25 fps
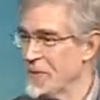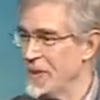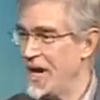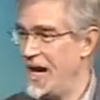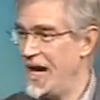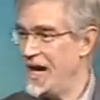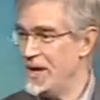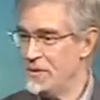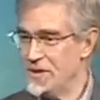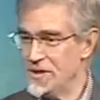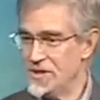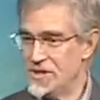
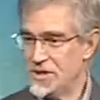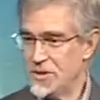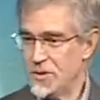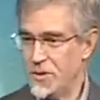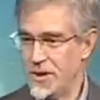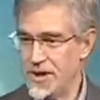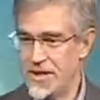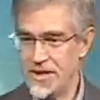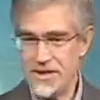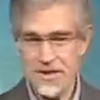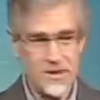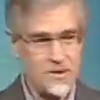I was
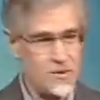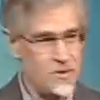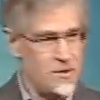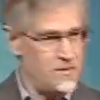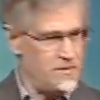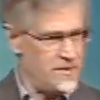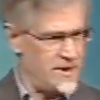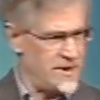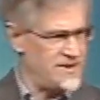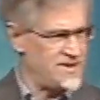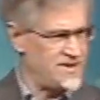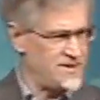22
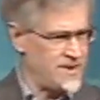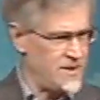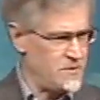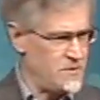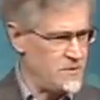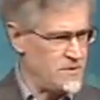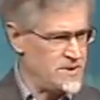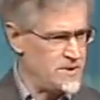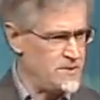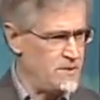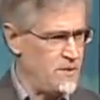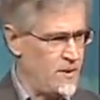when my son
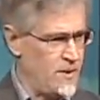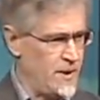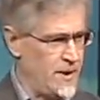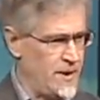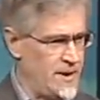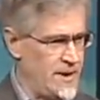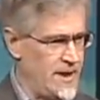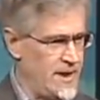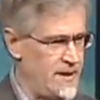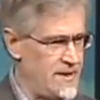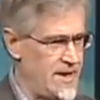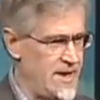was
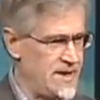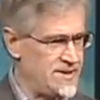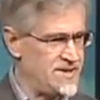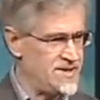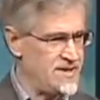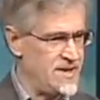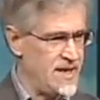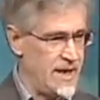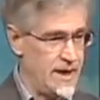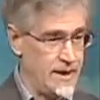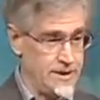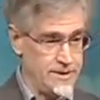born. Now, that's
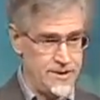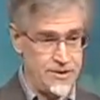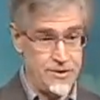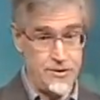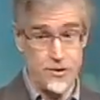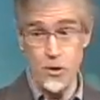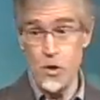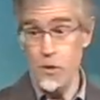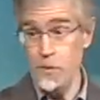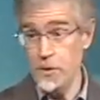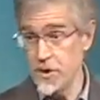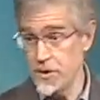not
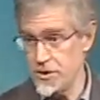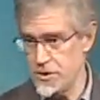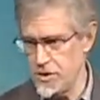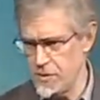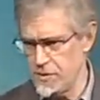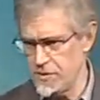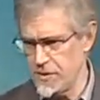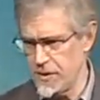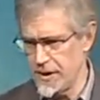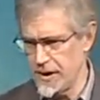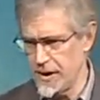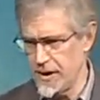
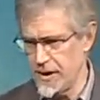super-duper